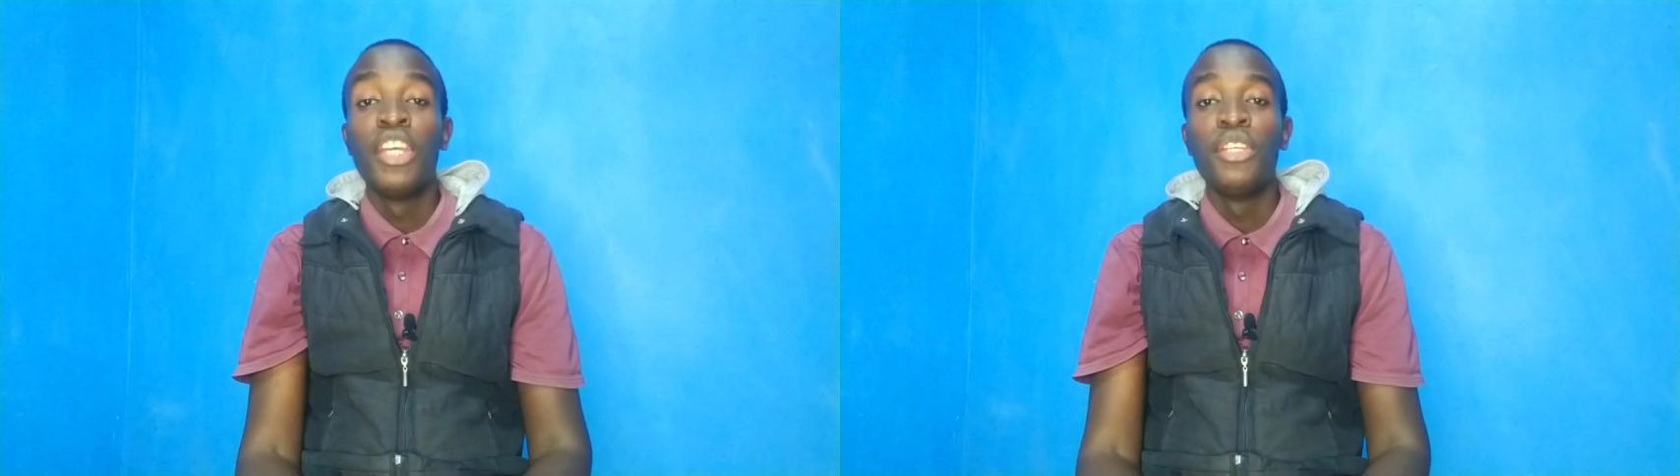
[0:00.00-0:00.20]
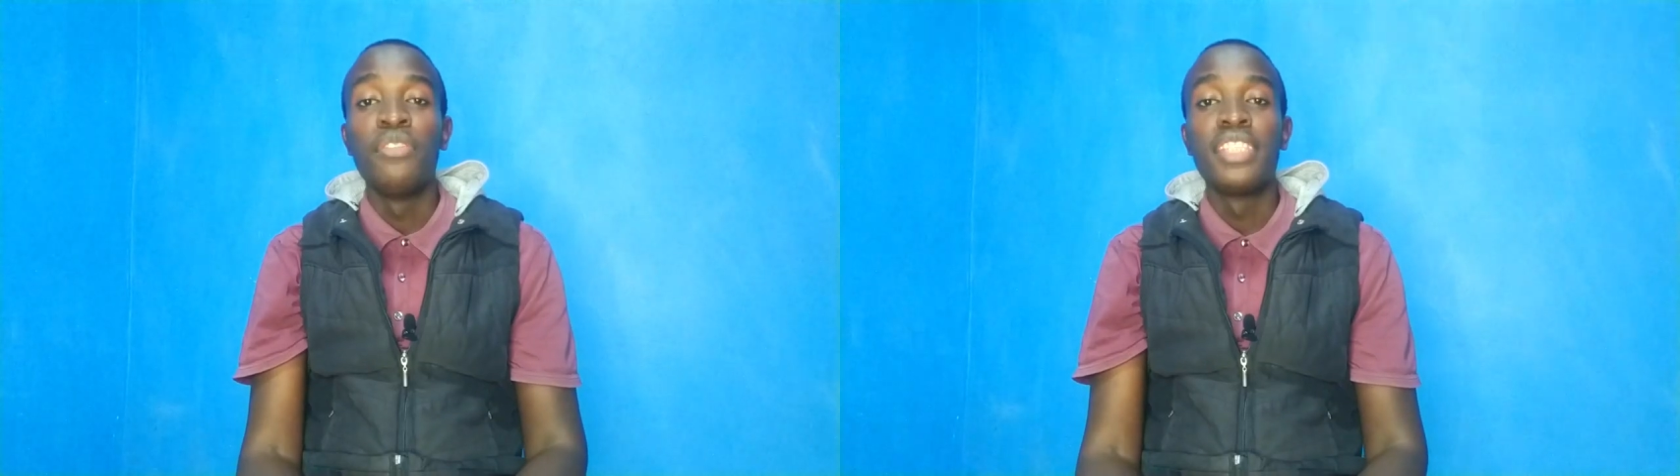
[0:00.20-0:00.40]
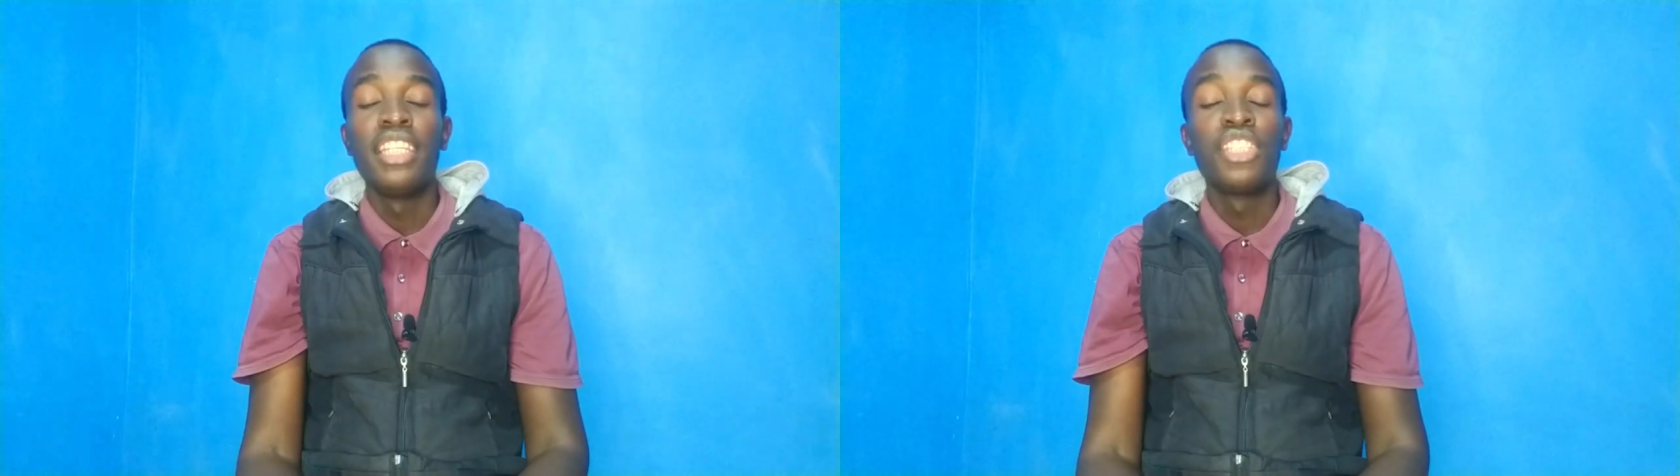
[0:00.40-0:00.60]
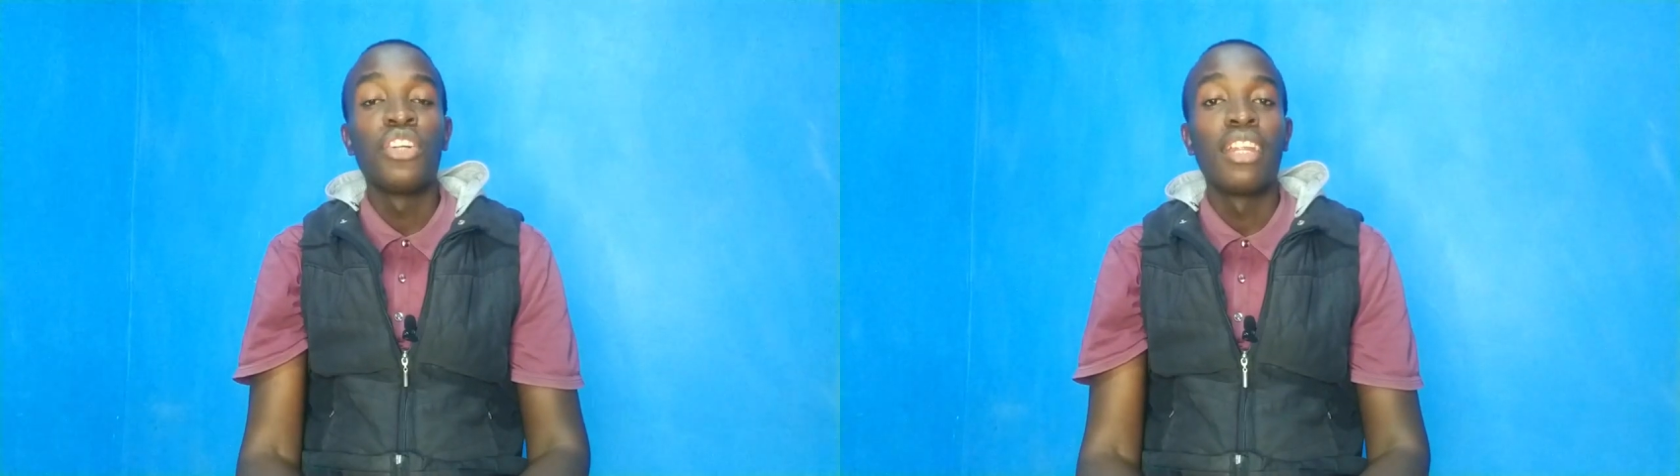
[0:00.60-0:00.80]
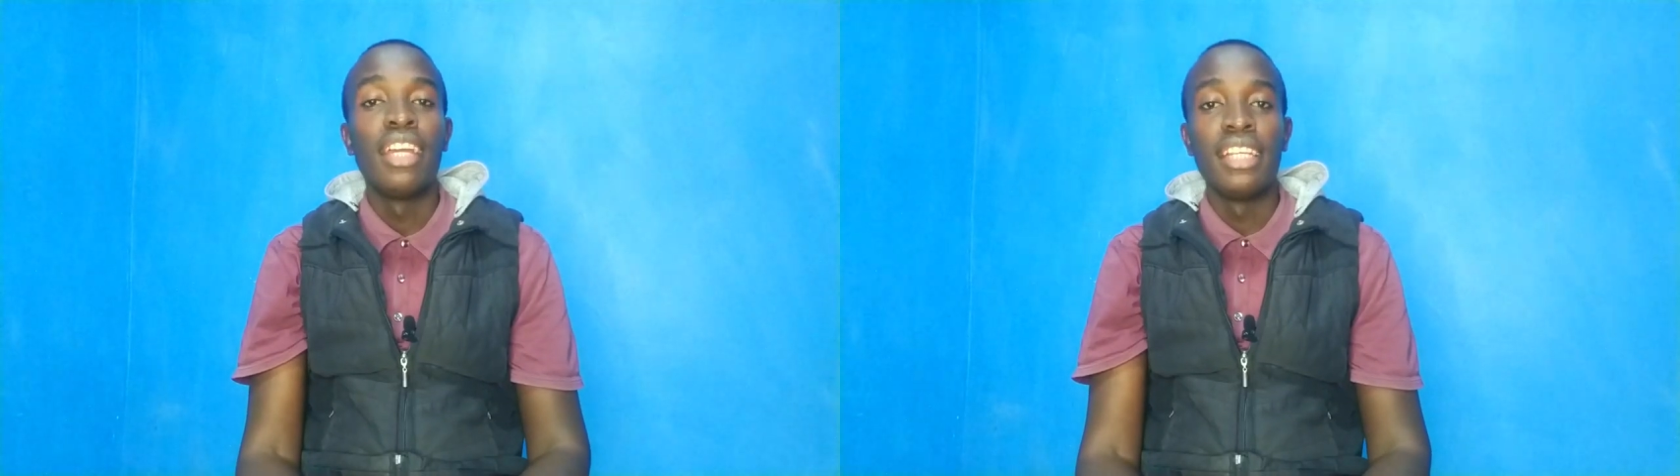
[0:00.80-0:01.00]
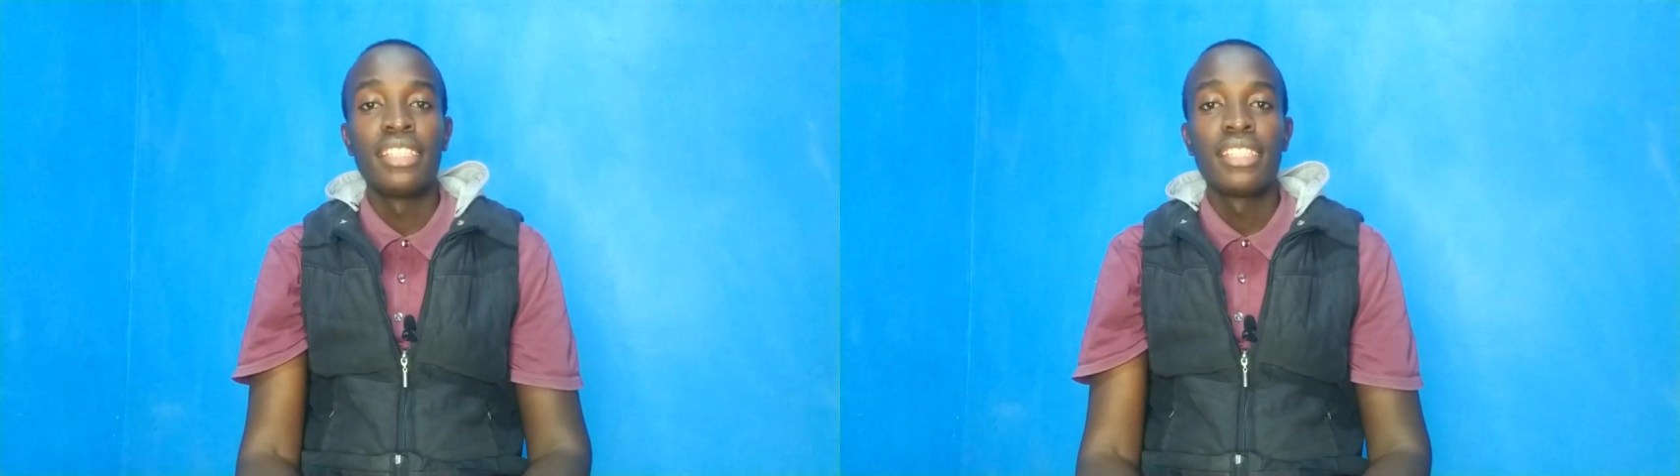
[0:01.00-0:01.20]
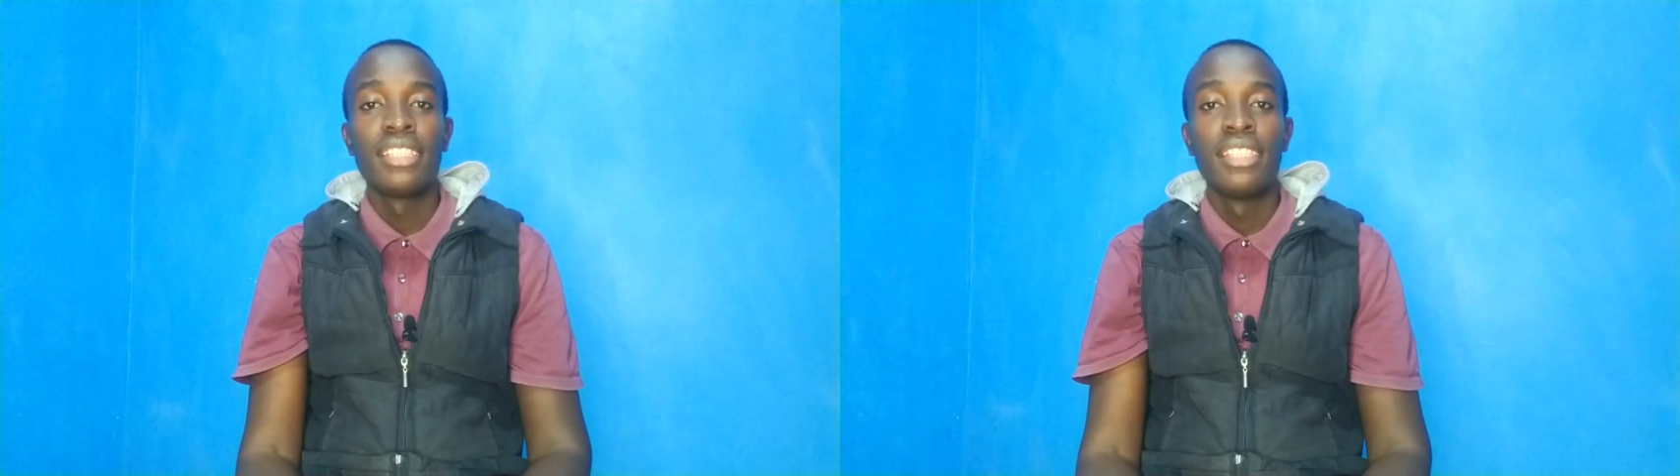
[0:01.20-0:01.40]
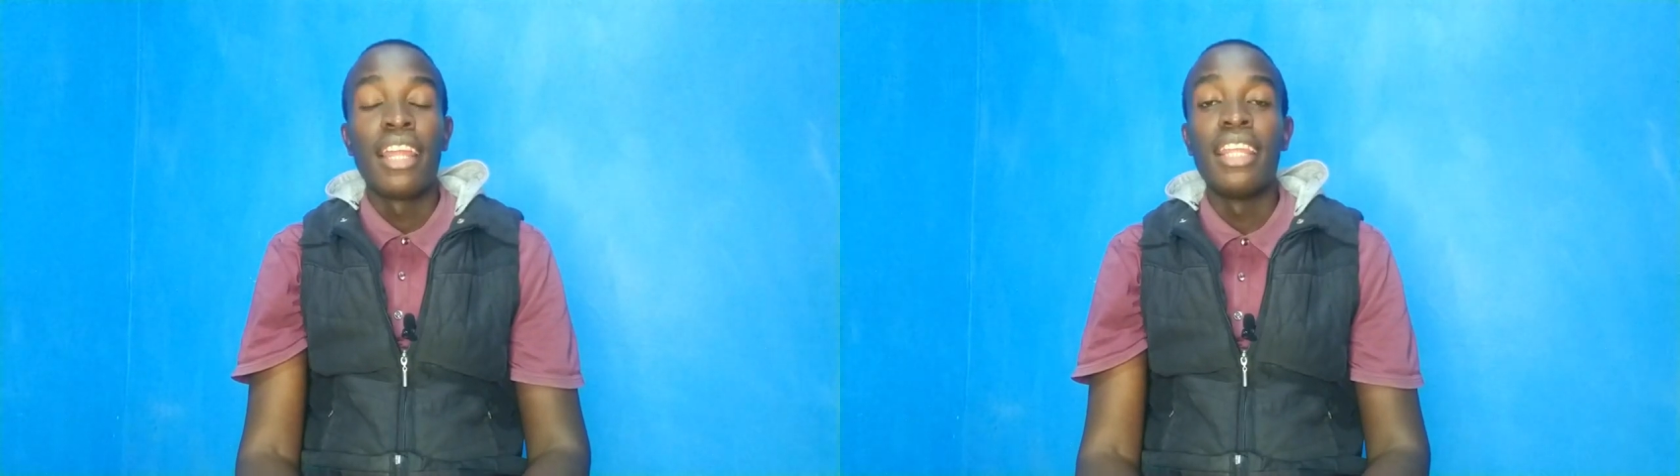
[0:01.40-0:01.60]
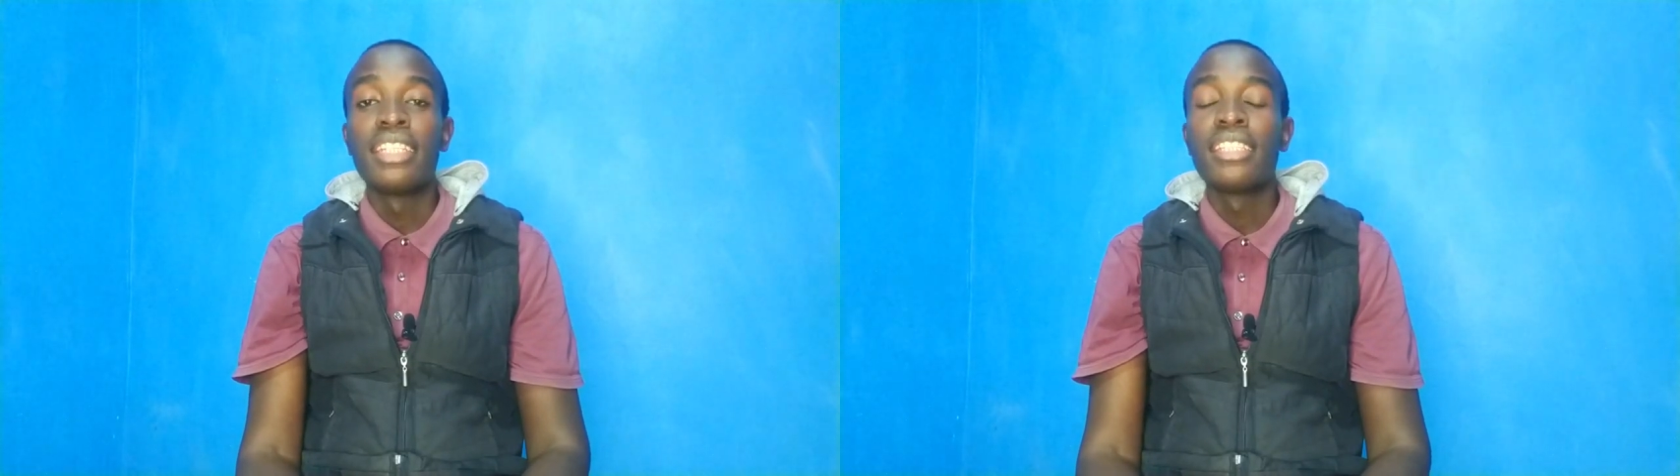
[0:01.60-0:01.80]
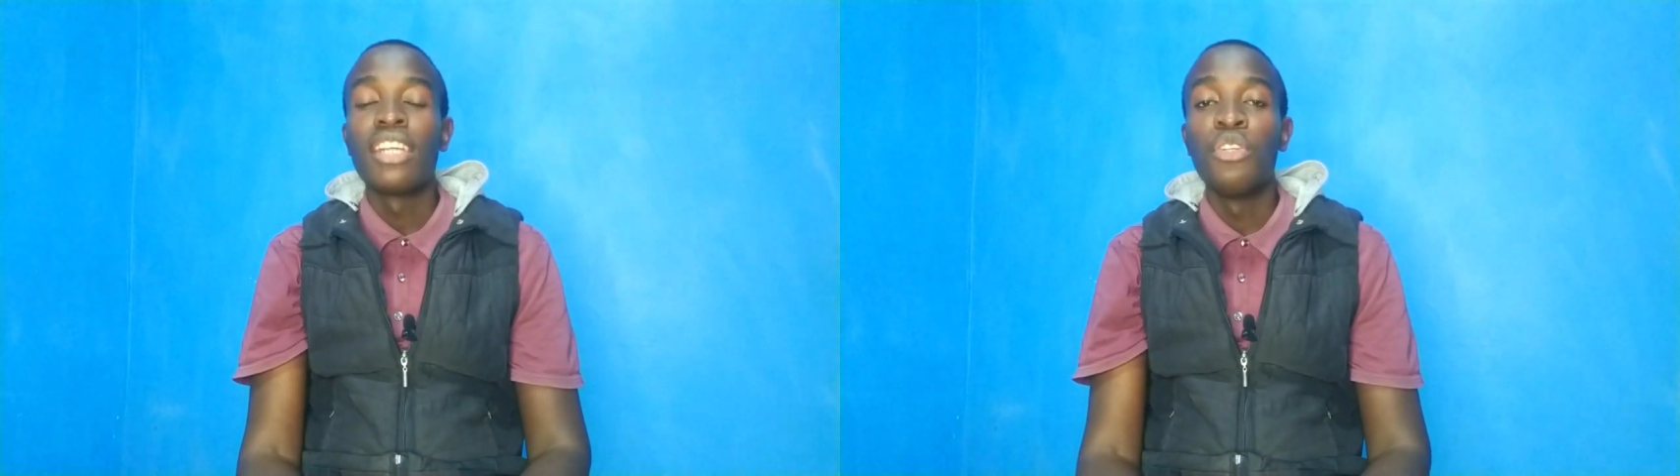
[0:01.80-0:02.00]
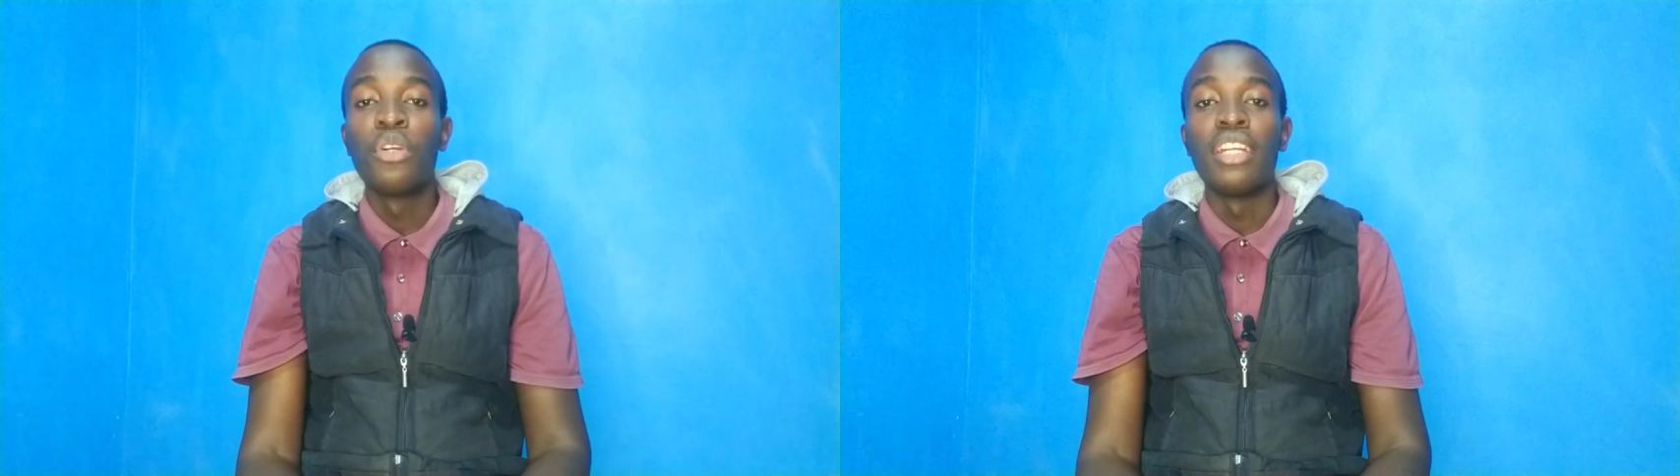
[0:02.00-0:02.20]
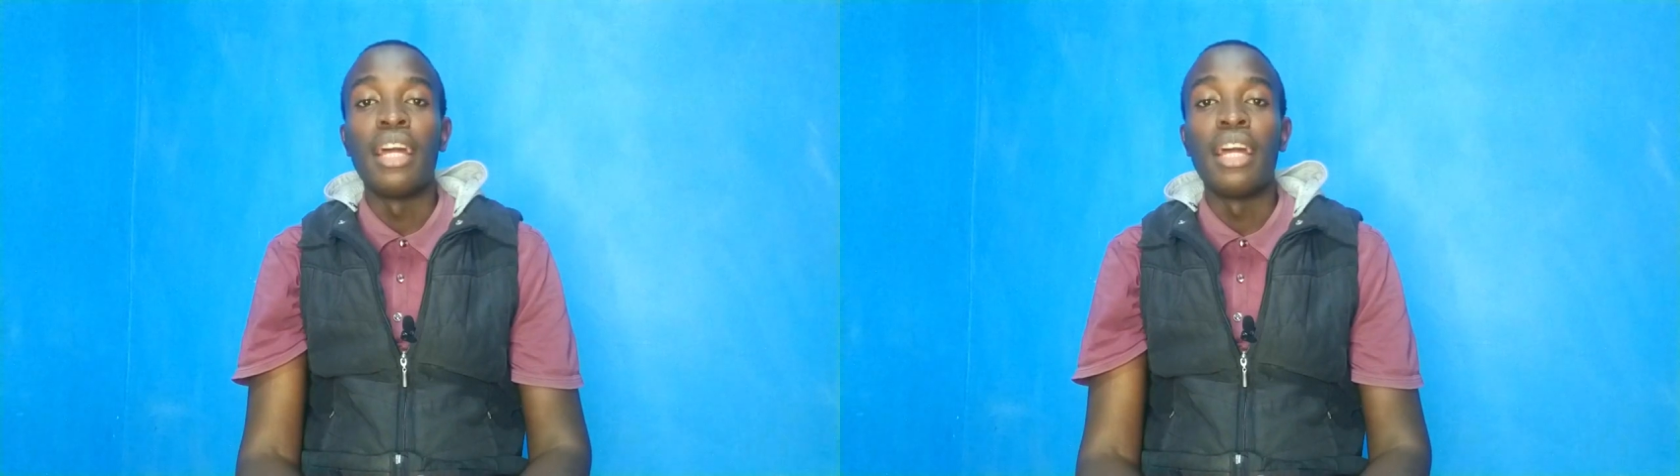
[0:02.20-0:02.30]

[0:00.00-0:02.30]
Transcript: you've seen it all guys that is how you can